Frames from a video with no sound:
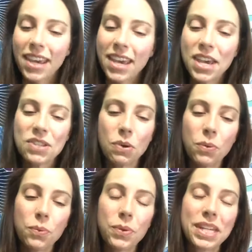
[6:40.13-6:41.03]

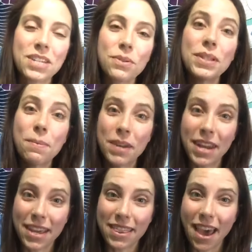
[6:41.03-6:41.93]
So we need to
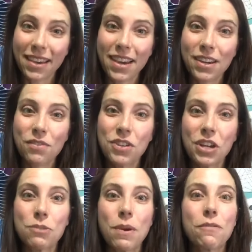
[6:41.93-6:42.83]
eliminate that kind of
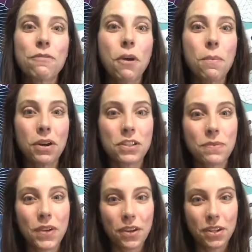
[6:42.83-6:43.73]
judgment from our
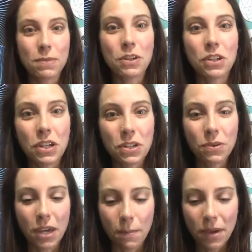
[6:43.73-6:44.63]
sphere, and especially you,
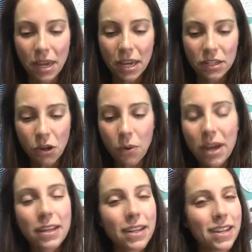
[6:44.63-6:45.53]
Kim. And
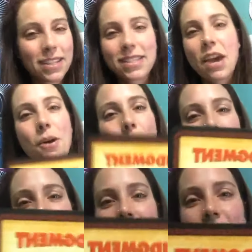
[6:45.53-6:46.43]
it's scale
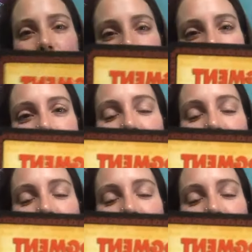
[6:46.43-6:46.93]
based. This is why I said we're going